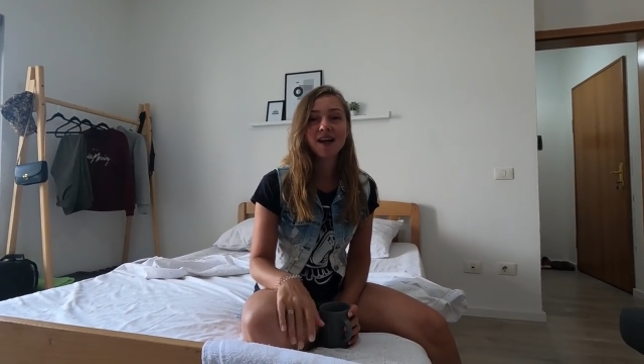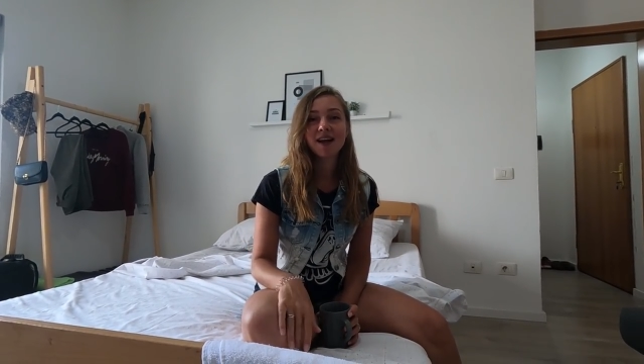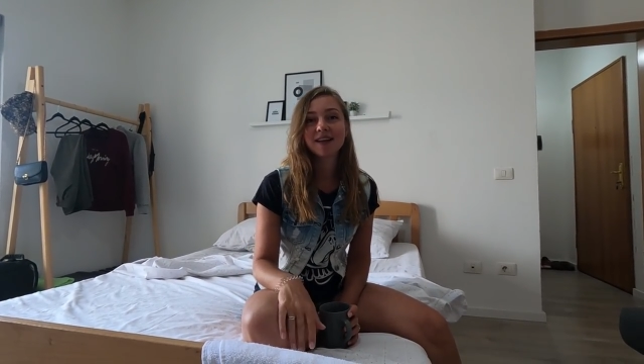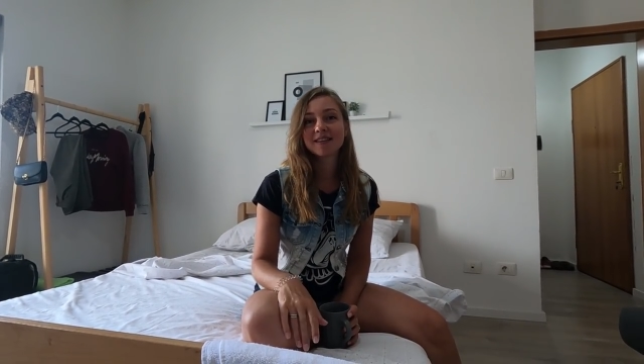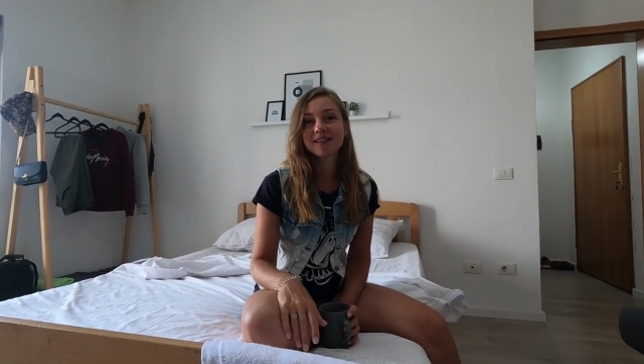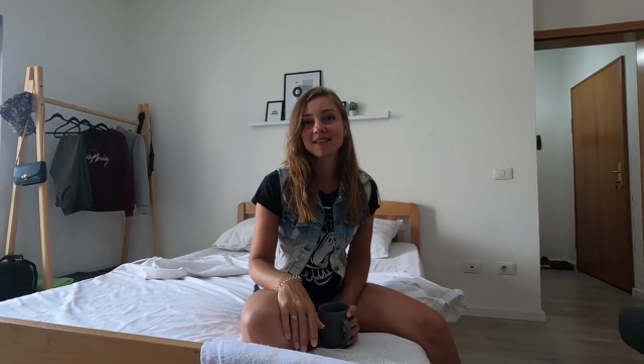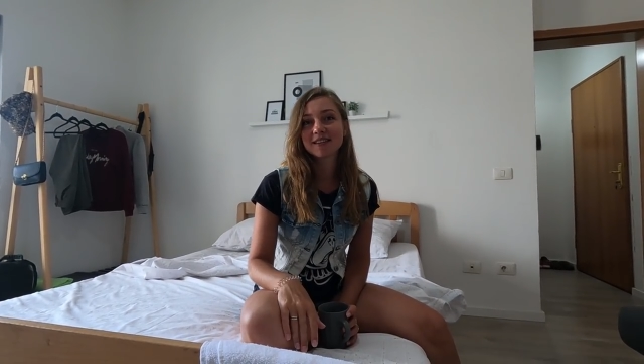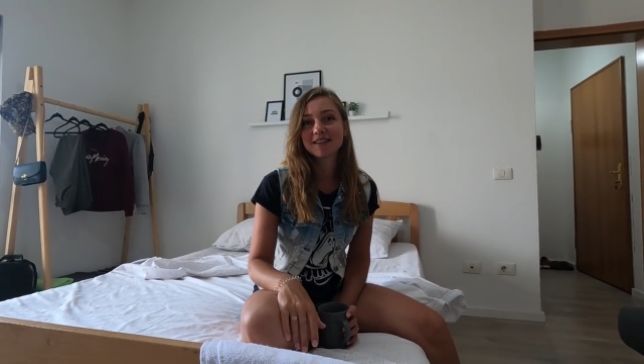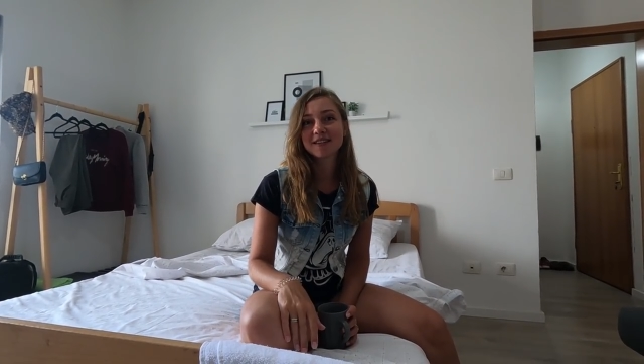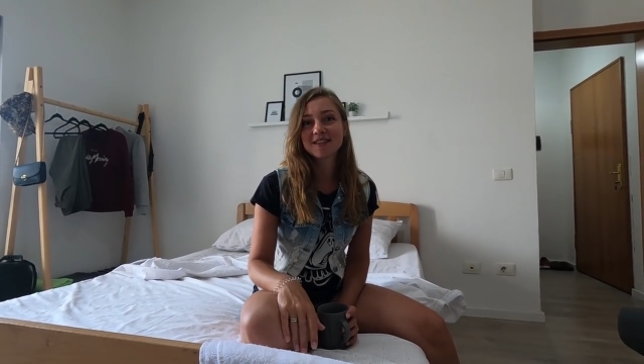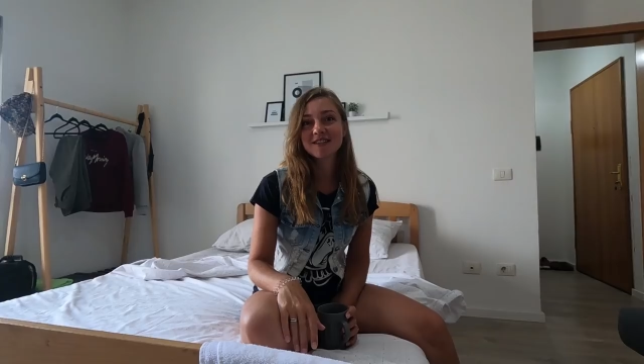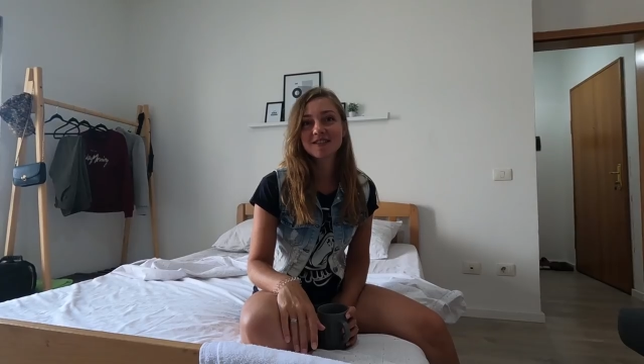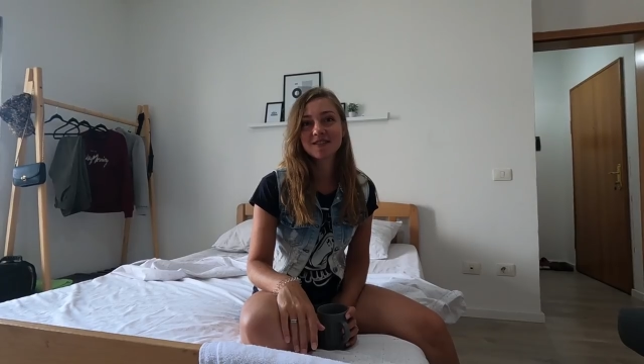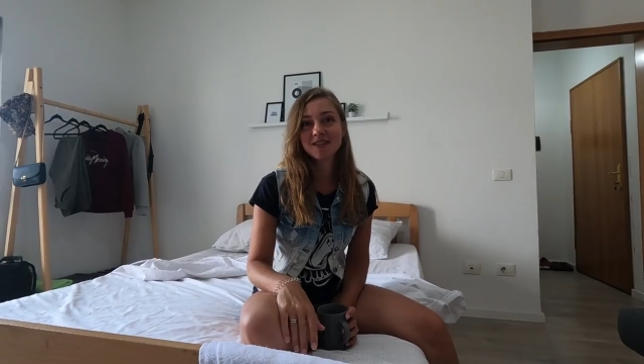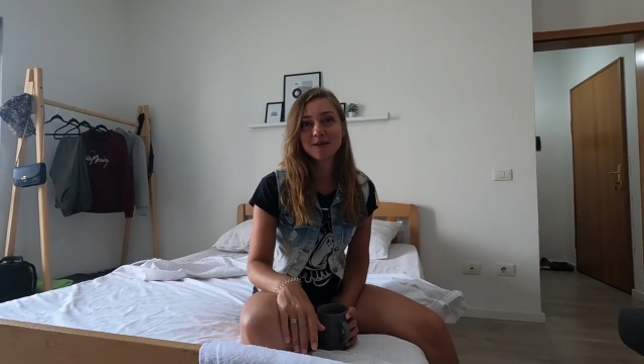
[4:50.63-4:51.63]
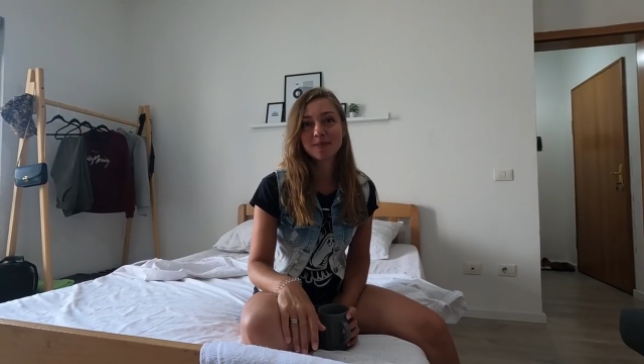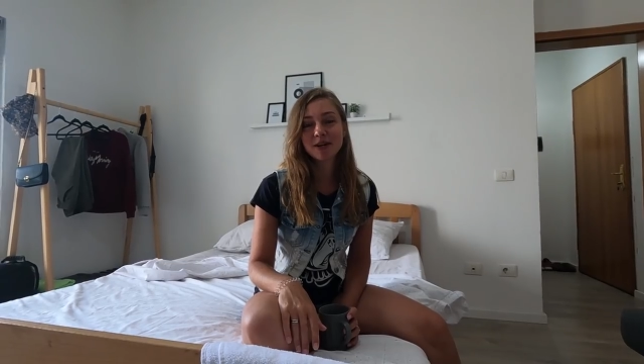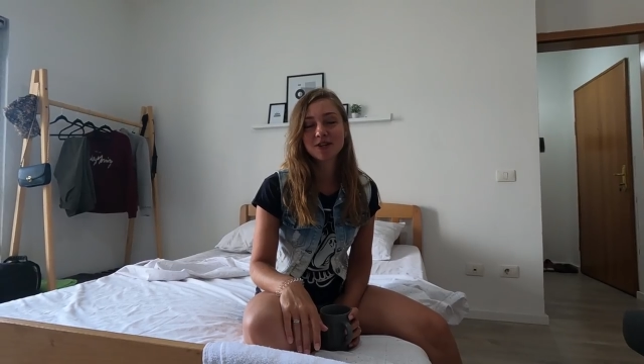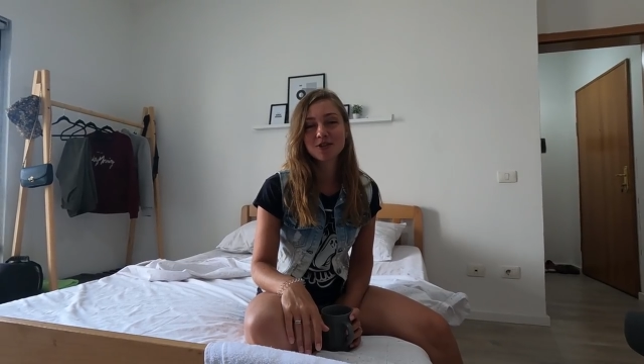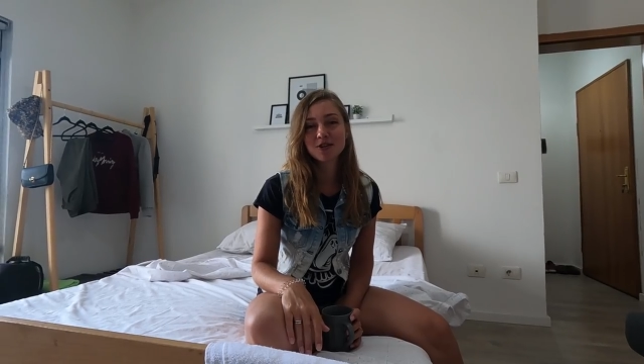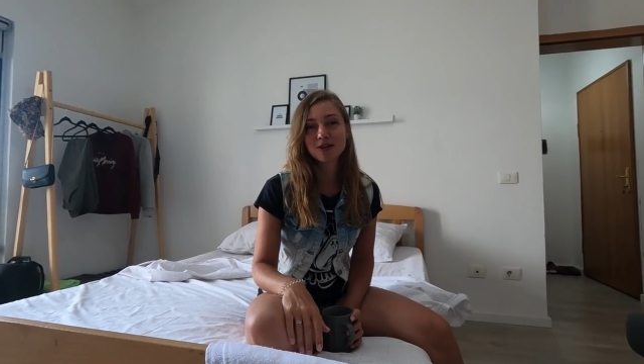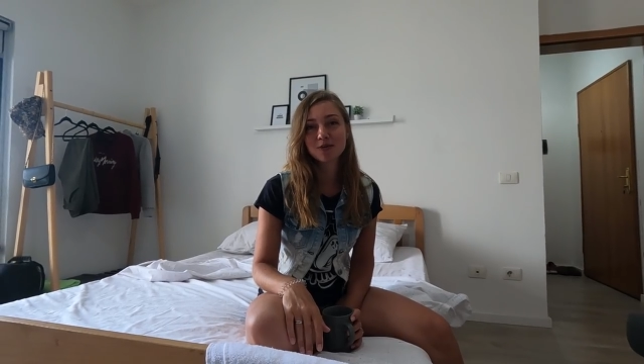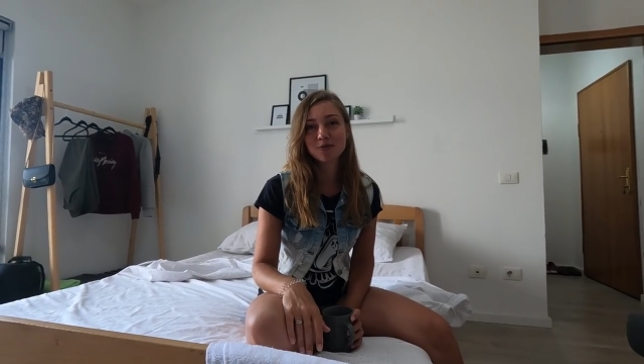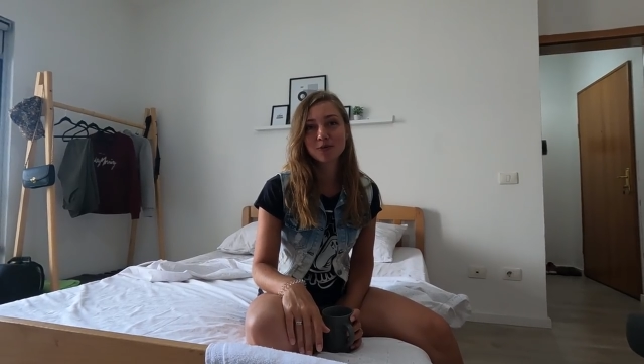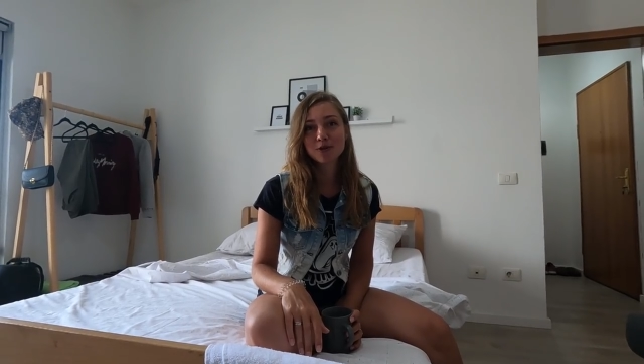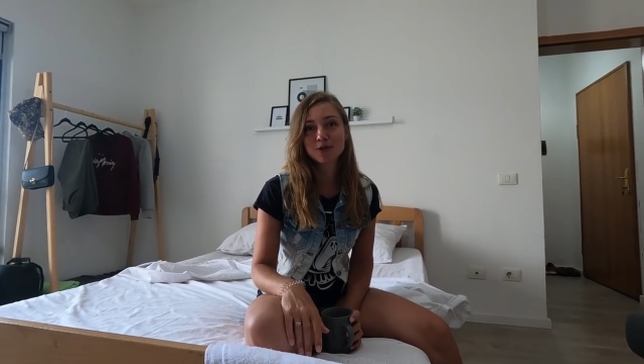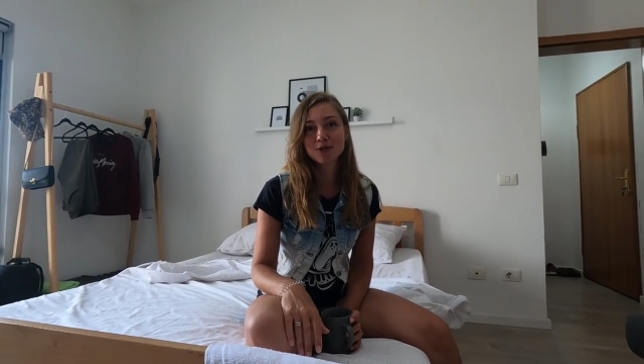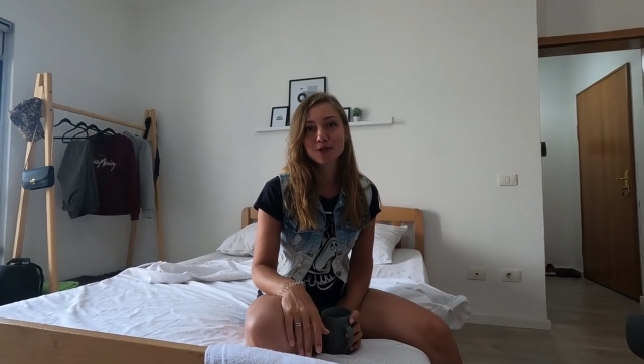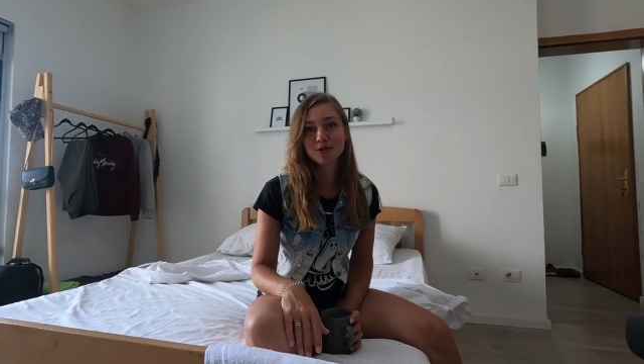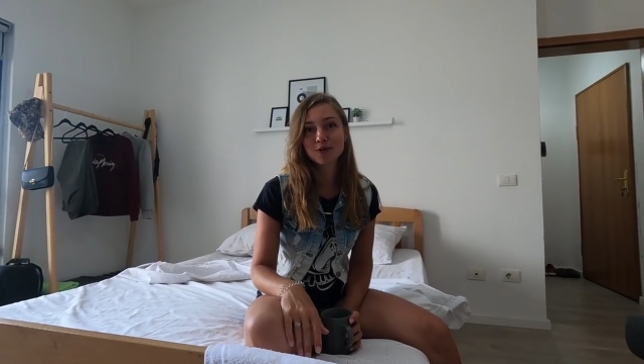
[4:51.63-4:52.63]
and uh, this trip actually
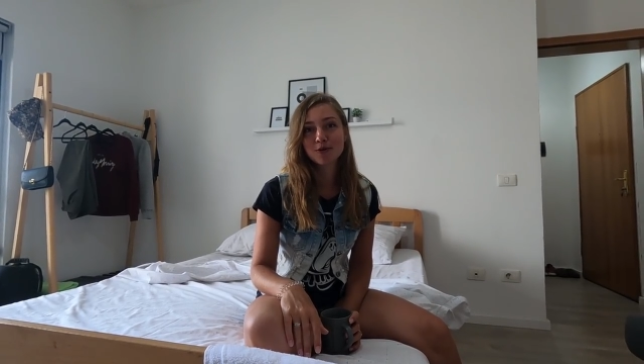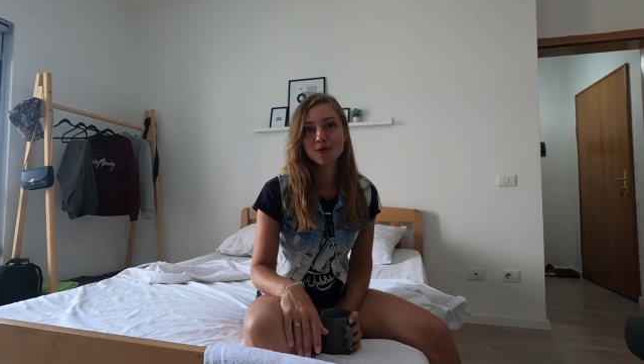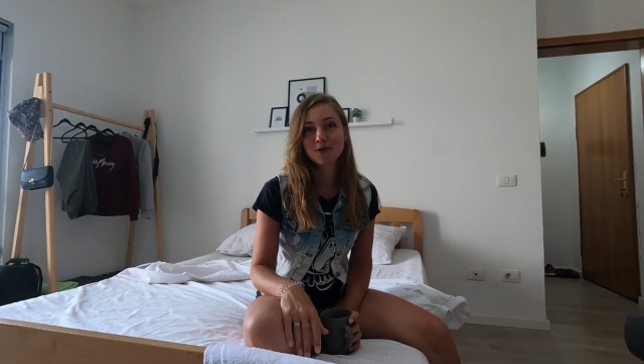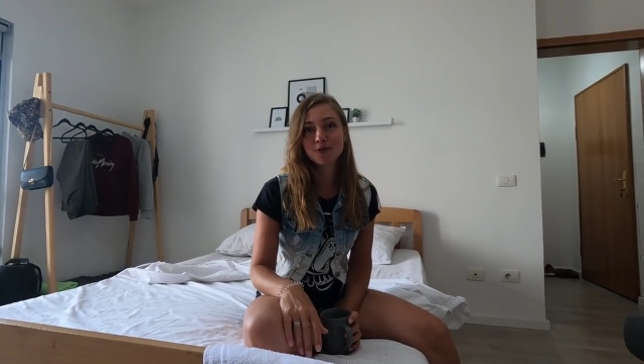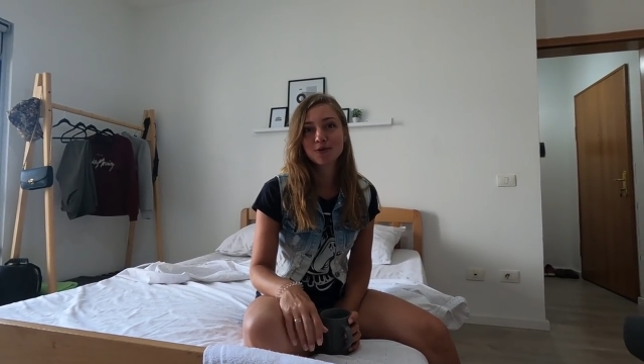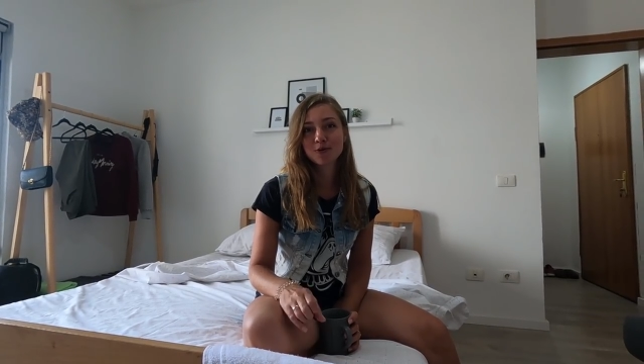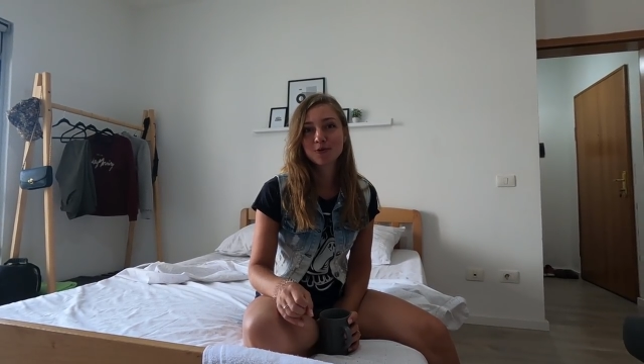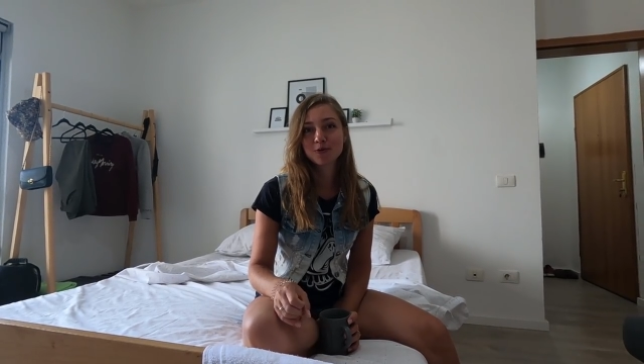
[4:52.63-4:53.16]
was so